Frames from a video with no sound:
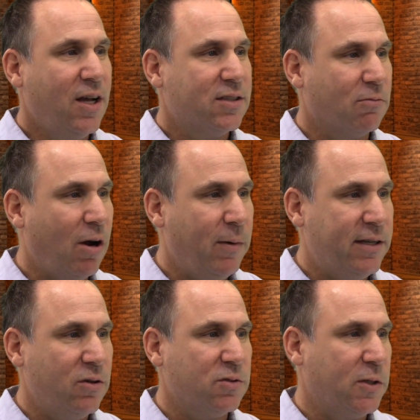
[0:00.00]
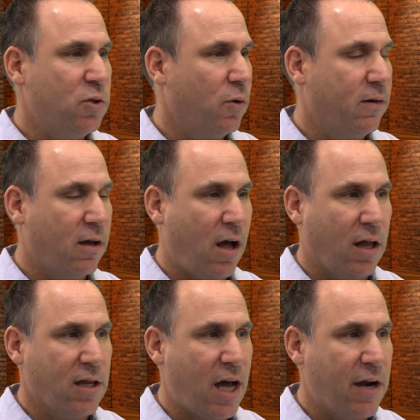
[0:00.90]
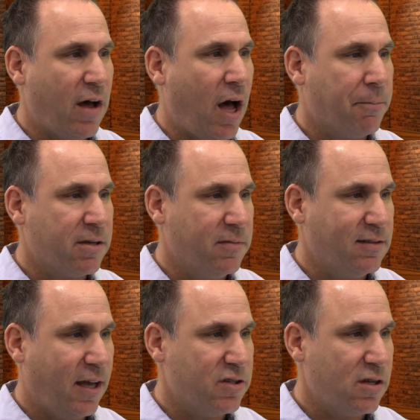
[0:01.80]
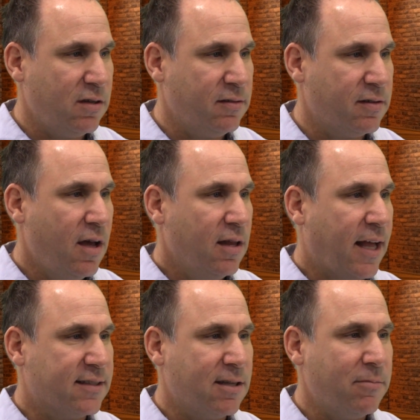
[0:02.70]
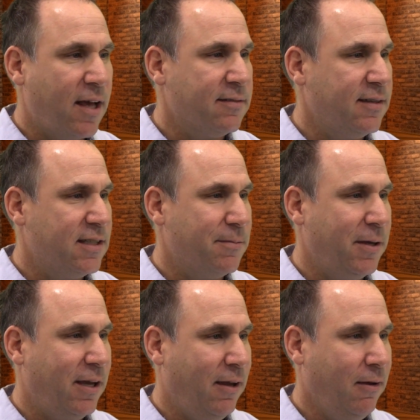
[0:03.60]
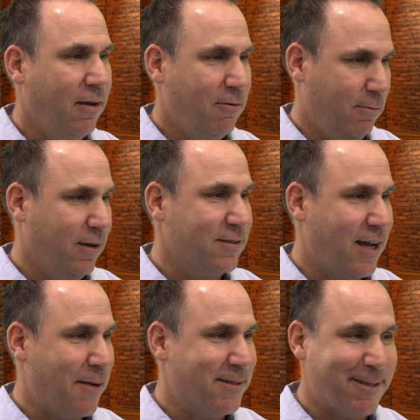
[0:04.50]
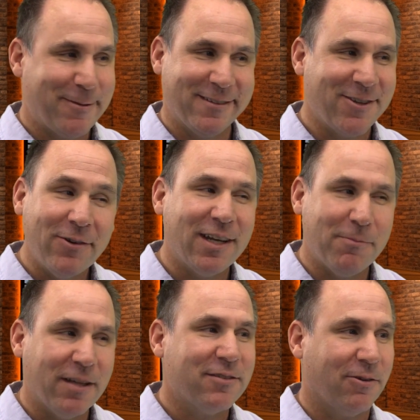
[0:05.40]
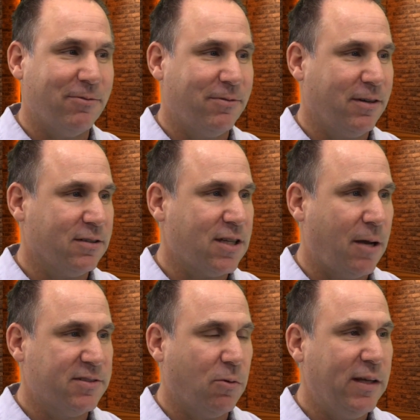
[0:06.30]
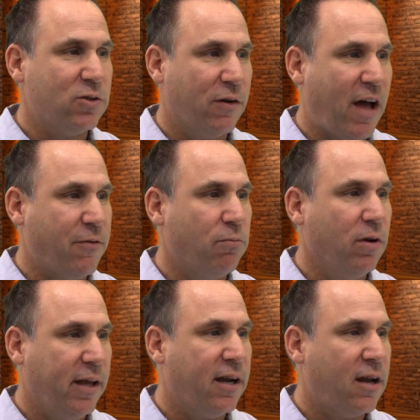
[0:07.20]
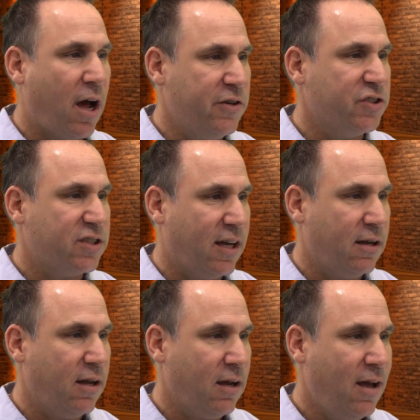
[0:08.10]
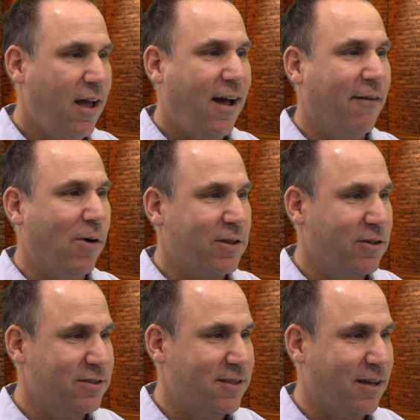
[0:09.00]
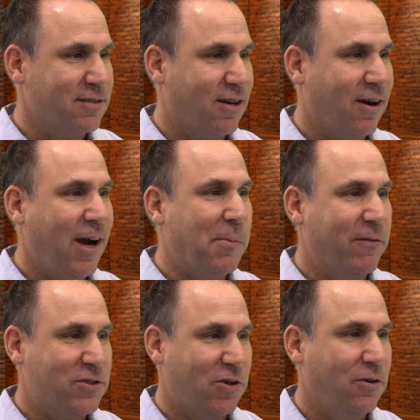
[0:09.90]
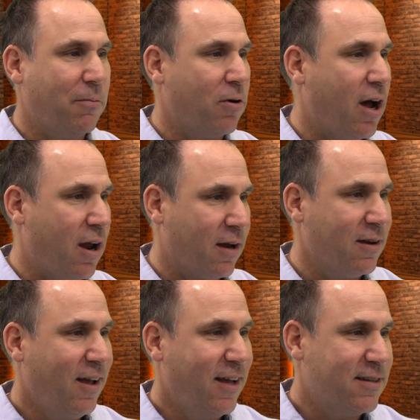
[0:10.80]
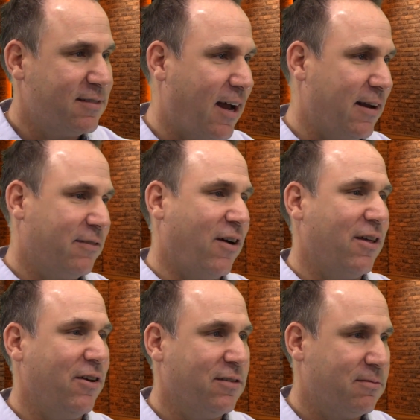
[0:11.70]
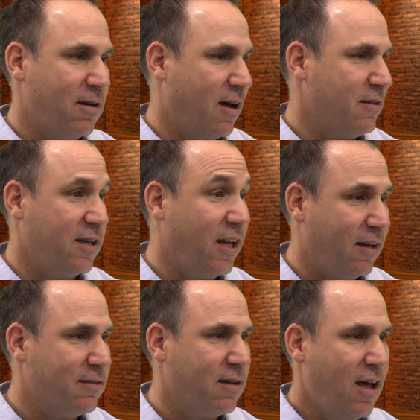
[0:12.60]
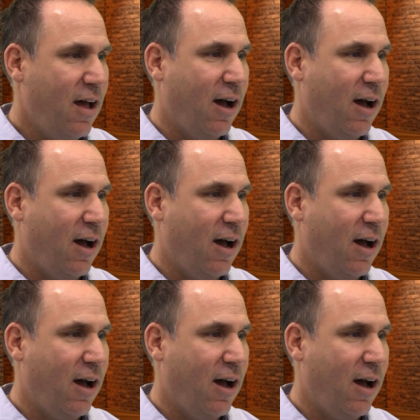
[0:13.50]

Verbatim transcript: So what we do is we do a, uh, a lot of optimizations. Like some things need to be real time and some things don't need to be so real mm, time. Mm, so okay. we sort of have a really good understanding of what those things are and we've tuned the product to satisfy those uh, the needs.